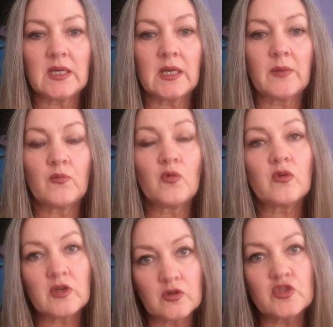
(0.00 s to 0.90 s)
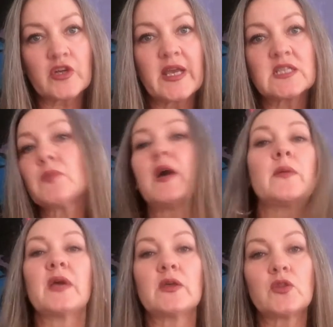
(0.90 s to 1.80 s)
will contract by
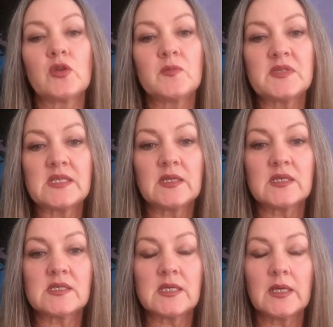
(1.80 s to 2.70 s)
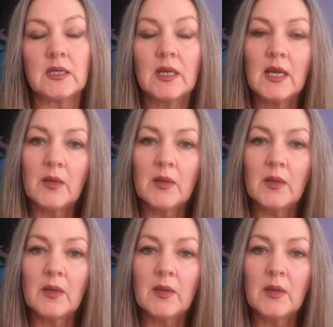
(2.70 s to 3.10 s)
about 30% this year,